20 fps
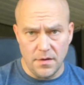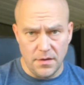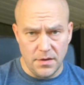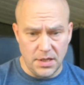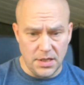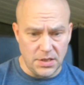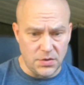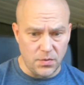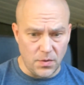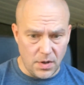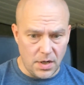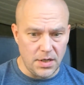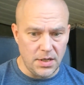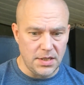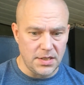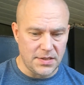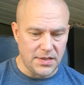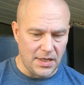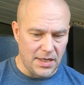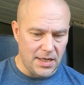this one
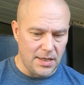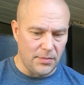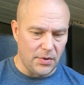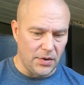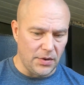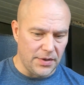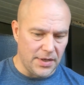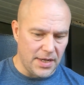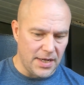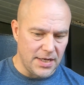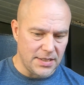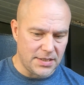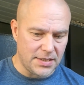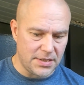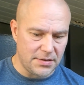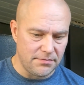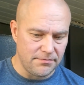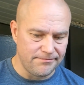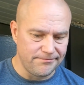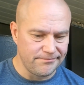is labeled
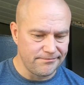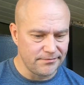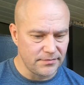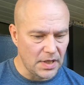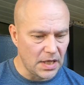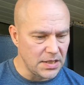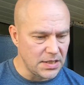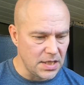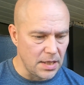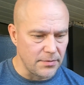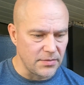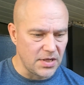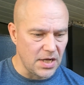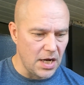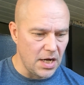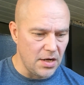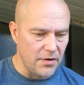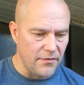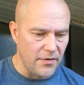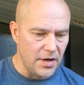as some
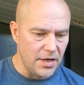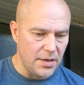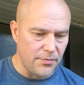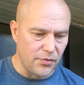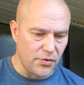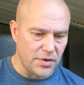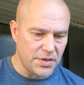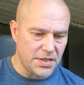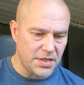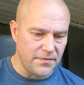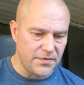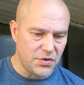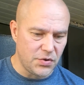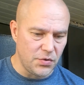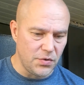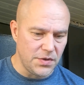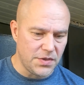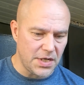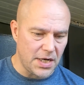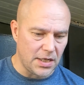kind of a depressive
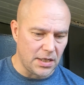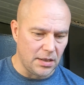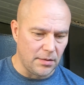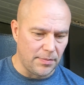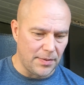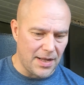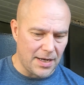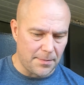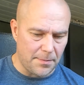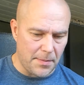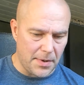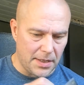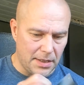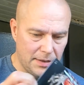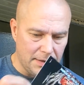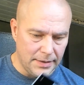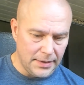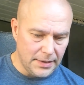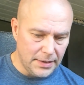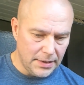suicidal black
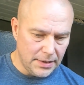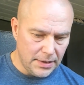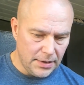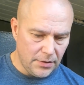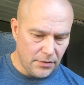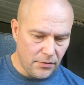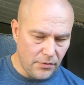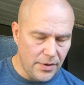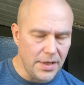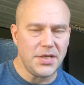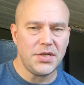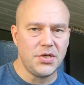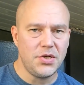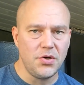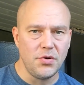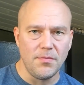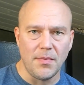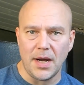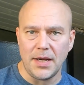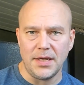metal, which
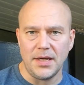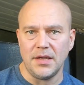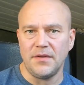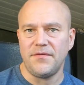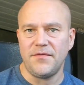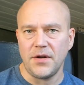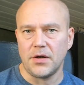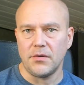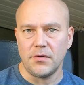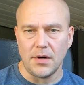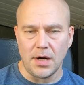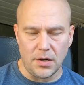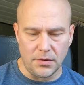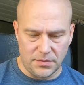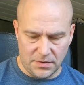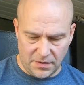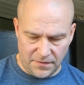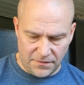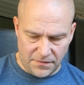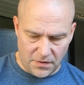you might not figure
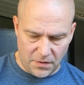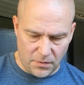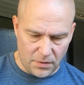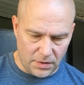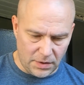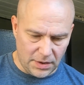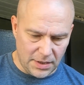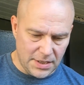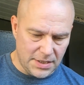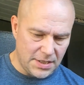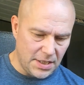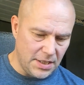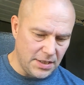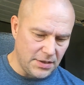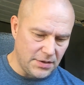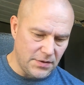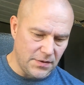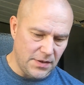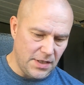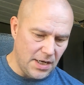out if you were listening
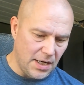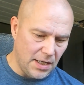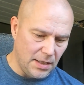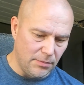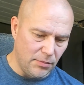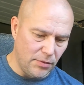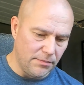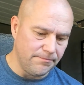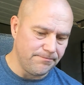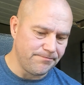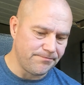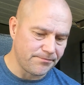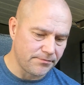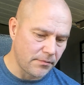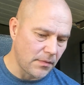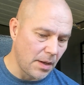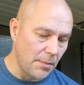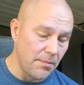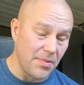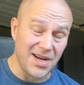to the album.
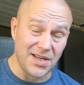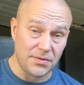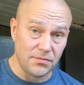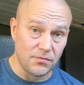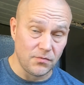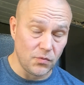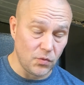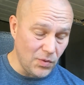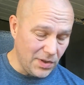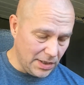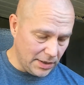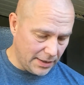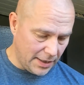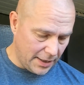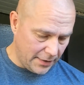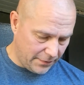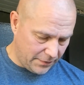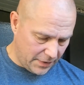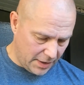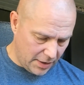But we'll
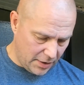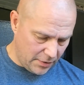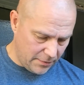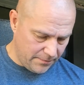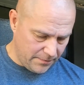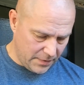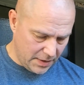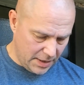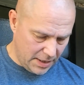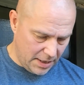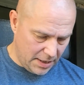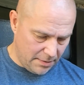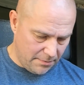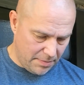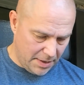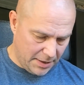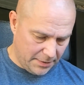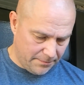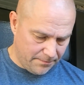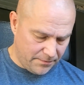get there in a
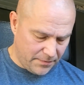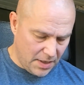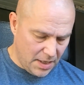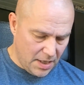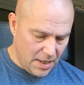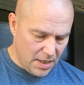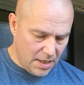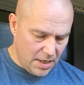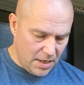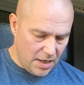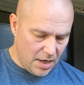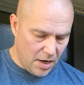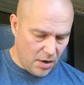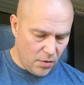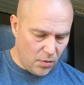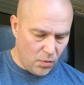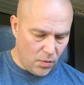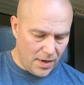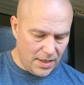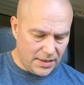bit. Now,
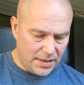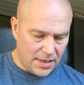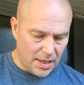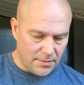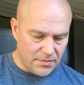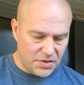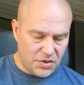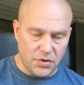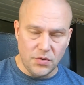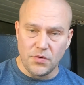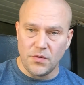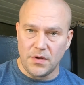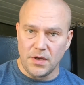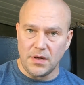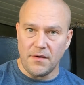when it comes to the